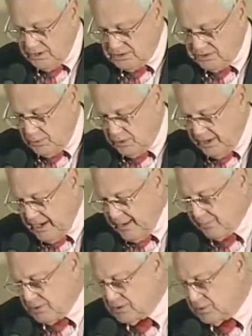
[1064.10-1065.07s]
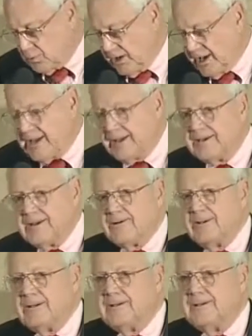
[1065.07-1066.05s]
and see what happens. We had a
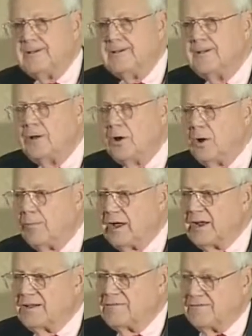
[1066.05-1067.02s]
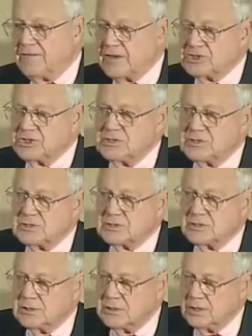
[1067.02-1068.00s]
hearing on my
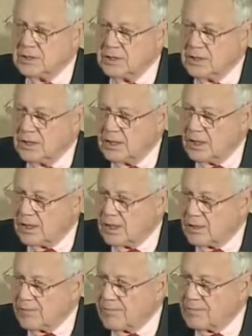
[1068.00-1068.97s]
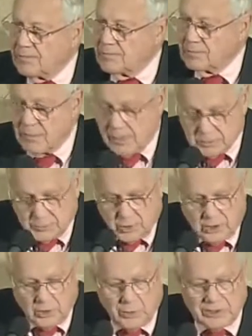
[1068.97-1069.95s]
confessions. Um, I was put
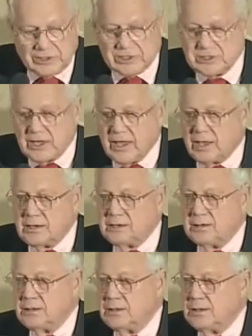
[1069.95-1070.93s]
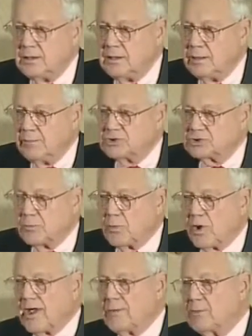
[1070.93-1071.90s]
on the witness stand. Mr.
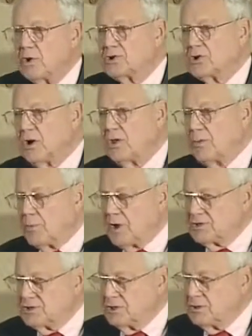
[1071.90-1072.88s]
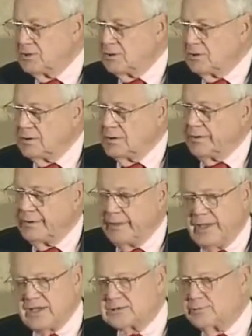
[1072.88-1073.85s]
Brian Murtagh, the prosecutor,
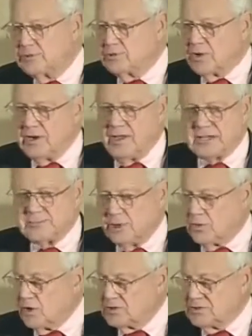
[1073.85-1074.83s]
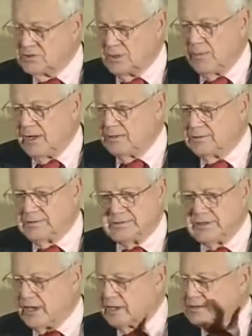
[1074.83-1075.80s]
asked me, tried to ask me questions about
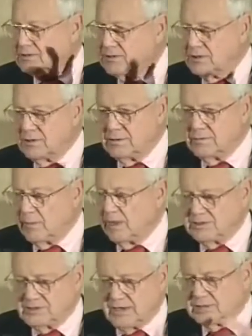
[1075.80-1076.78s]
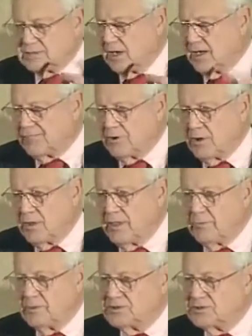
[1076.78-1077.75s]
sex and my sex life and all
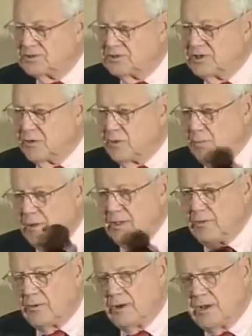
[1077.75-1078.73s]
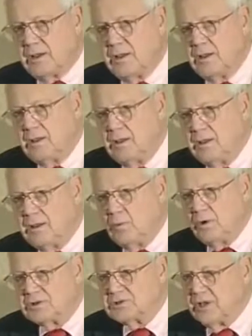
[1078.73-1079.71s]
that, which is zero, by the way. It
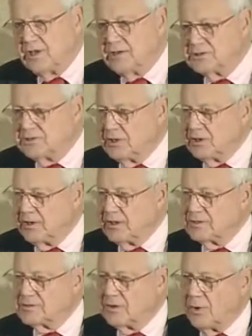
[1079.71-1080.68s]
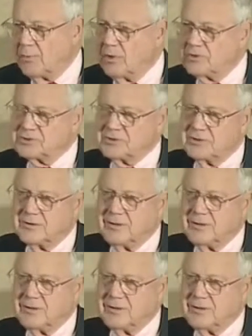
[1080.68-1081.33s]
was then, still is, almost